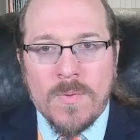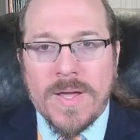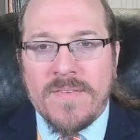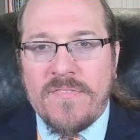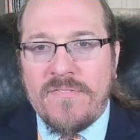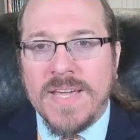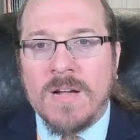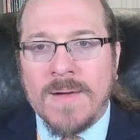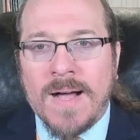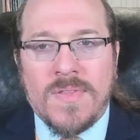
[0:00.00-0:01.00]
we can
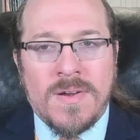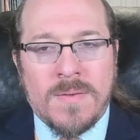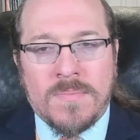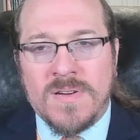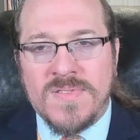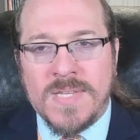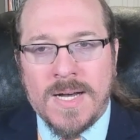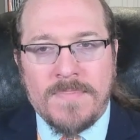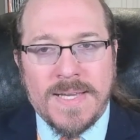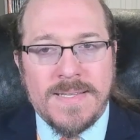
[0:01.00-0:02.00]
figure out the number of
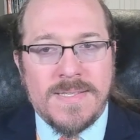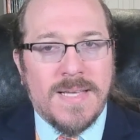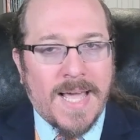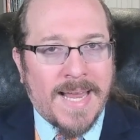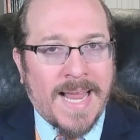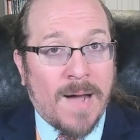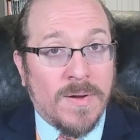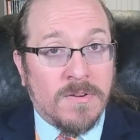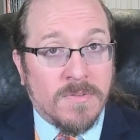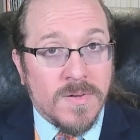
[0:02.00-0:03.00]
zombies and how
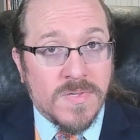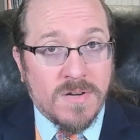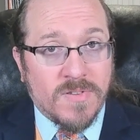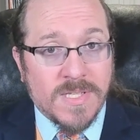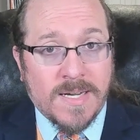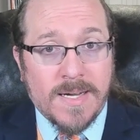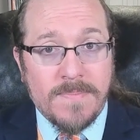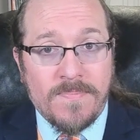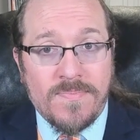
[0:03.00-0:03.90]
it grows over time.